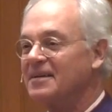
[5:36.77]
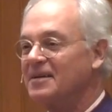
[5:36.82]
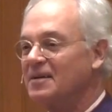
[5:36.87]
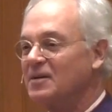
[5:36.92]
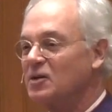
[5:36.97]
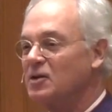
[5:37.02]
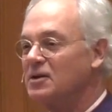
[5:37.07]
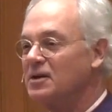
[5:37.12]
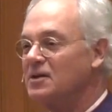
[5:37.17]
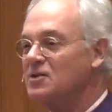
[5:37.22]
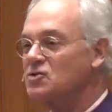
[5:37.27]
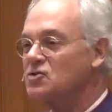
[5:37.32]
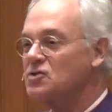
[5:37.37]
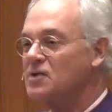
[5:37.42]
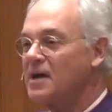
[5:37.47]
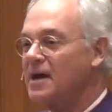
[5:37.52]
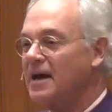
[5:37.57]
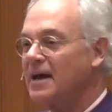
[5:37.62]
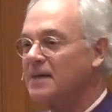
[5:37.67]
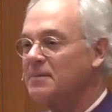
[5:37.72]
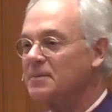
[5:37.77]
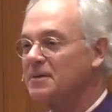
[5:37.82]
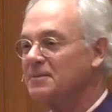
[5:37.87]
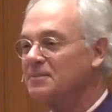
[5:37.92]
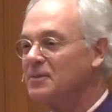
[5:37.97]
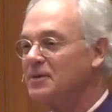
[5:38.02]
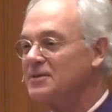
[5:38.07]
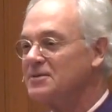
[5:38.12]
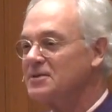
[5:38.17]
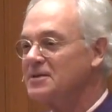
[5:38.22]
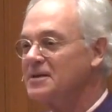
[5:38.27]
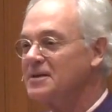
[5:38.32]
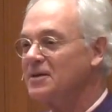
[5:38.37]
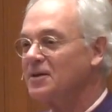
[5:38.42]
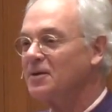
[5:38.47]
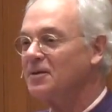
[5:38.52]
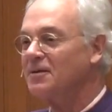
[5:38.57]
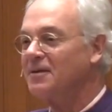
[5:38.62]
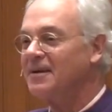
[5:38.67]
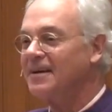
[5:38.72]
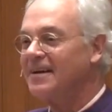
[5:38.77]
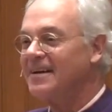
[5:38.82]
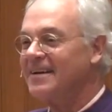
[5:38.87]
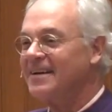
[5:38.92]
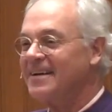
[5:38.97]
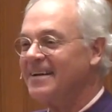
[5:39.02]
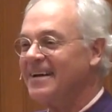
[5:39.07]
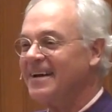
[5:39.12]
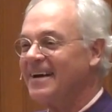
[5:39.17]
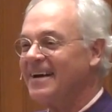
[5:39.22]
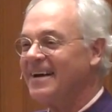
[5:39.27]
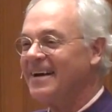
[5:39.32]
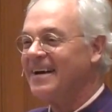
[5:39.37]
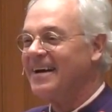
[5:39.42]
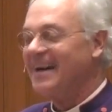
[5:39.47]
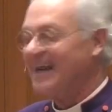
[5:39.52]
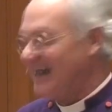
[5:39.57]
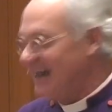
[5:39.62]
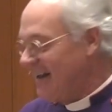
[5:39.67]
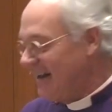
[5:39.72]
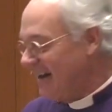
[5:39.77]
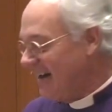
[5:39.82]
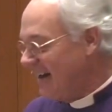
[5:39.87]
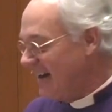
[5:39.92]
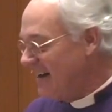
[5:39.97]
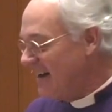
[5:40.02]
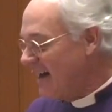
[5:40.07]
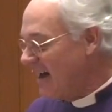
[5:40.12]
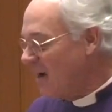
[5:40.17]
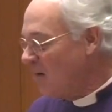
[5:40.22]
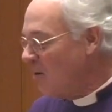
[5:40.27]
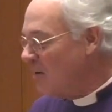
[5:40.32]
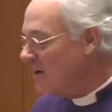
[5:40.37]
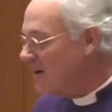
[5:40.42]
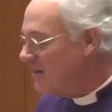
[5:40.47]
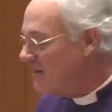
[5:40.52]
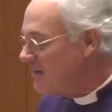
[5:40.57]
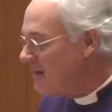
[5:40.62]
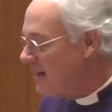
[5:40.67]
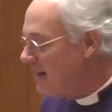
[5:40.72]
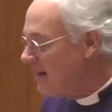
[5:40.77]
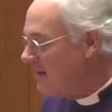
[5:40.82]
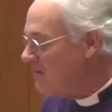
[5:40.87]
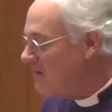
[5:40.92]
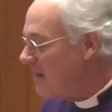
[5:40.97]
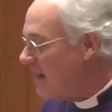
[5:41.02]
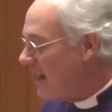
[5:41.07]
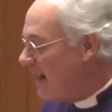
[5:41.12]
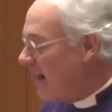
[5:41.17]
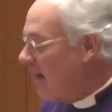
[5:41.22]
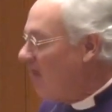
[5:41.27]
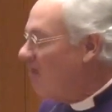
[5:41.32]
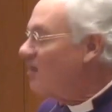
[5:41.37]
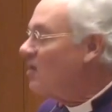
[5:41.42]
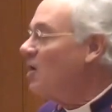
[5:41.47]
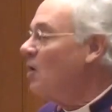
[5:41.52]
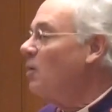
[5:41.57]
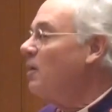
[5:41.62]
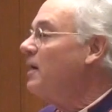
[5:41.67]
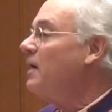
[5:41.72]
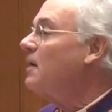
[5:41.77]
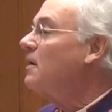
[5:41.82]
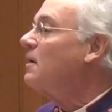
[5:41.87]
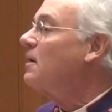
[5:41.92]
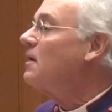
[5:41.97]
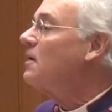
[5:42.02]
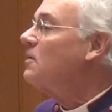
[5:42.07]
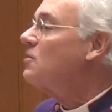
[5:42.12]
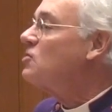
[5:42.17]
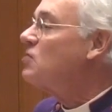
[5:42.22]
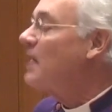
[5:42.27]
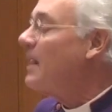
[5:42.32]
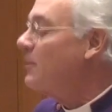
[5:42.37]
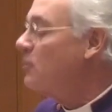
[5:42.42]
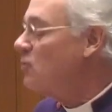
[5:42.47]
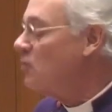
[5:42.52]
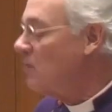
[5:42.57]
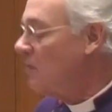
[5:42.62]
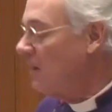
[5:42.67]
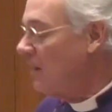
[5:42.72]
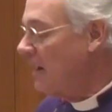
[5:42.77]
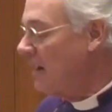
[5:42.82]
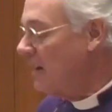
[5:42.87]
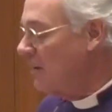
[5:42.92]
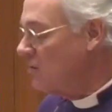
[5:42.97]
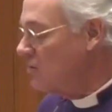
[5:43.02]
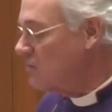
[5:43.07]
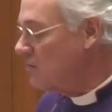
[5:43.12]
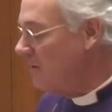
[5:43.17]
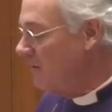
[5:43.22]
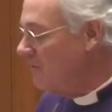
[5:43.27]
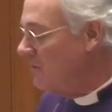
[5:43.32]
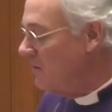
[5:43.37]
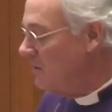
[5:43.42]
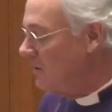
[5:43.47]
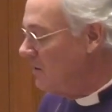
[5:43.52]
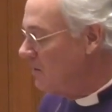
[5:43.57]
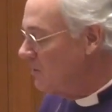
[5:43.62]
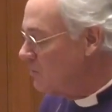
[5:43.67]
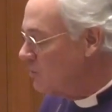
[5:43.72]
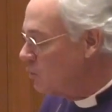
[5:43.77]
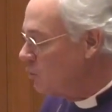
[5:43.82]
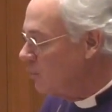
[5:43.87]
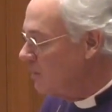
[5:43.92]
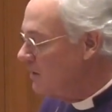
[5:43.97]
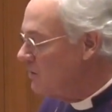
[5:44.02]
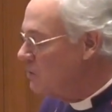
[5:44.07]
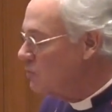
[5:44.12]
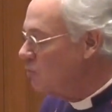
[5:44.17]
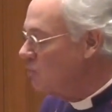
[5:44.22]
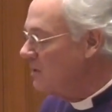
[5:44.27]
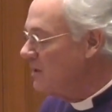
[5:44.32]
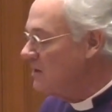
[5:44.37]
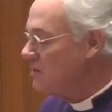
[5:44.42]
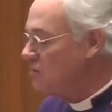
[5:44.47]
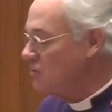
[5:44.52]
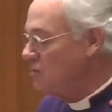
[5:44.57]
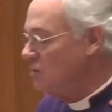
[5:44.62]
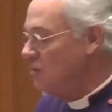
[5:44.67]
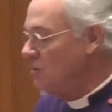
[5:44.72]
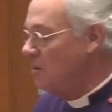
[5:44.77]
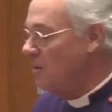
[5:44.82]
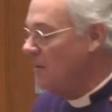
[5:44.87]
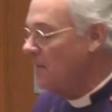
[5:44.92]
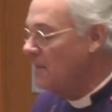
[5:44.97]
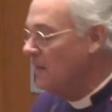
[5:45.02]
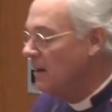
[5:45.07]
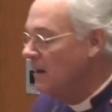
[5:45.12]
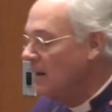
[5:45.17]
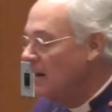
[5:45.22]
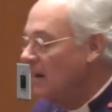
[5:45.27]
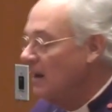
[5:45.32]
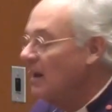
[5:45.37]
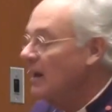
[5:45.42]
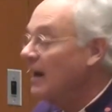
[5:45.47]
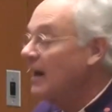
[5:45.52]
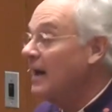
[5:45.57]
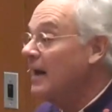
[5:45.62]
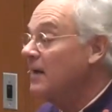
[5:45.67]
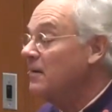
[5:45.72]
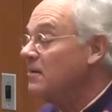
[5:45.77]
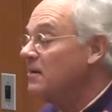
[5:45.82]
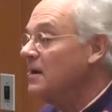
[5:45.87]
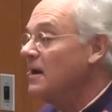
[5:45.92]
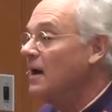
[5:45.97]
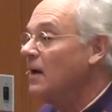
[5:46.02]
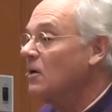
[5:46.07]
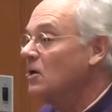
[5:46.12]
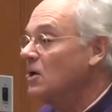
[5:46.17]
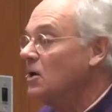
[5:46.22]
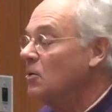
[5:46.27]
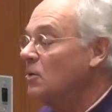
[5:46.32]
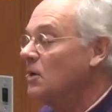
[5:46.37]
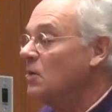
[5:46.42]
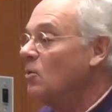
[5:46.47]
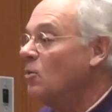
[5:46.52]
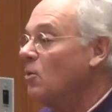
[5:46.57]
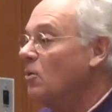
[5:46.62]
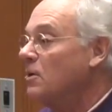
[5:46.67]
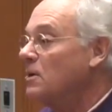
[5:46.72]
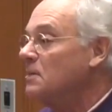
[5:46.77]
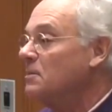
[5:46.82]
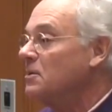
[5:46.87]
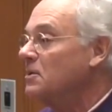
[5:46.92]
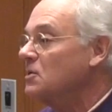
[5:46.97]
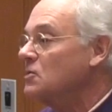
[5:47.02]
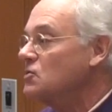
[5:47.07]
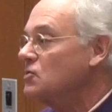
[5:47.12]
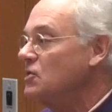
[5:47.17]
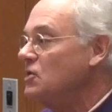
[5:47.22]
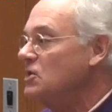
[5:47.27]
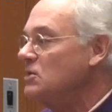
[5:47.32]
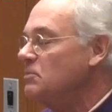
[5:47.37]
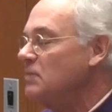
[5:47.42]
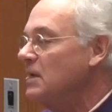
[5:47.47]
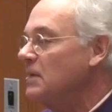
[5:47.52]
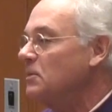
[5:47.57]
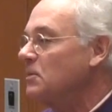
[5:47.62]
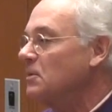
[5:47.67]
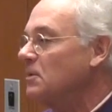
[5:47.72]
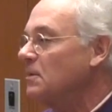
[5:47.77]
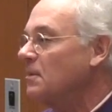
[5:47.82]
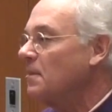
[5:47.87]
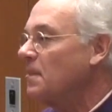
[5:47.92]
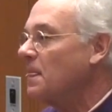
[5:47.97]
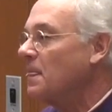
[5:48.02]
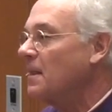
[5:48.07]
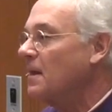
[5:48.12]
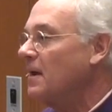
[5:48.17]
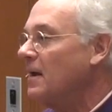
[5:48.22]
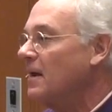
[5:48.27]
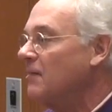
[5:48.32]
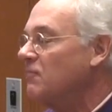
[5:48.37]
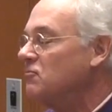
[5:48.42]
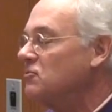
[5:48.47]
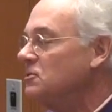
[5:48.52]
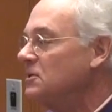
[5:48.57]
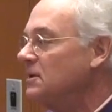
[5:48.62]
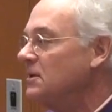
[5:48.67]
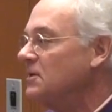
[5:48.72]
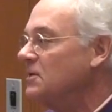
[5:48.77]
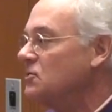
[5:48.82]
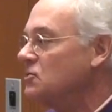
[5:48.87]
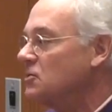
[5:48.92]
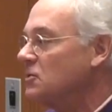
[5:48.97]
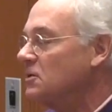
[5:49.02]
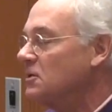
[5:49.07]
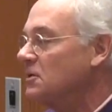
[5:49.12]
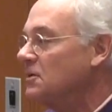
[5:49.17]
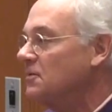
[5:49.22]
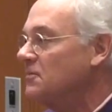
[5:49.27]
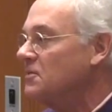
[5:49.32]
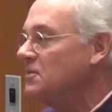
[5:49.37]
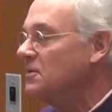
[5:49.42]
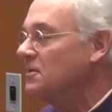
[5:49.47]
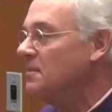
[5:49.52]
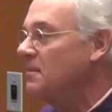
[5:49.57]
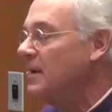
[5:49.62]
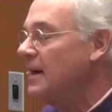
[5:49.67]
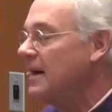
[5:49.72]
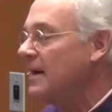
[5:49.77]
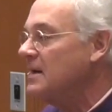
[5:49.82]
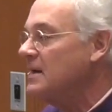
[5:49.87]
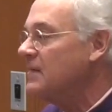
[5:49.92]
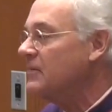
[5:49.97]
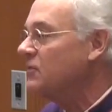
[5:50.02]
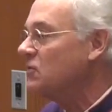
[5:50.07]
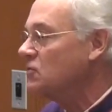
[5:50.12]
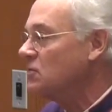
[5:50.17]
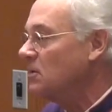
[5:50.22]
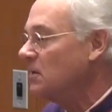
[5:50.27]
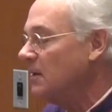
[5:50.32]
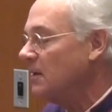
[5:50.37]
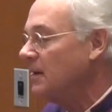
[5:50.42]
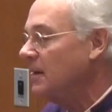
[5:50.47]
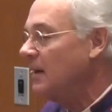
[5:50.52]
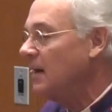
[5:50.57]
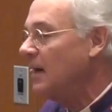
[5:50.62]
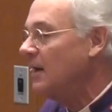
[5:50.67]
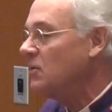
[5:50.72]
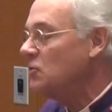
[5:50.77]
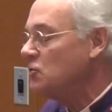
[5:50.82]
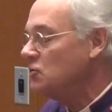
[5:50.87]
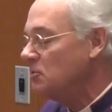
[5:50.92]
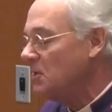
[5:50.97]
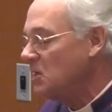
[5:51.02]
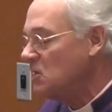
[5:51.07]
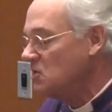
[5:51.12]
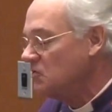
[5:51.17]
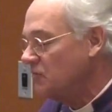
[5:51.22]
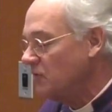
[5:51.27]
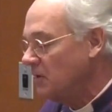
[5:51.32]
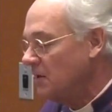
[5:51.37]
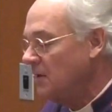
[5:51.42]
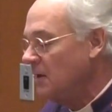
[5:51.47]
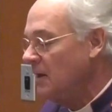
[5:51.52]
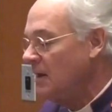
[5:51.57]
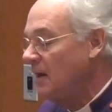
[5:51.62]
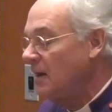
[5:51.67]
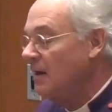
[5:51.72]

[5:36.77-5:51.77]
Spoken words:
You didn't stand, but we see you. And now I want to thank the outgoing chapter class of the year 2022 and the outgoing warden, because these people have really served magnificently and gracefully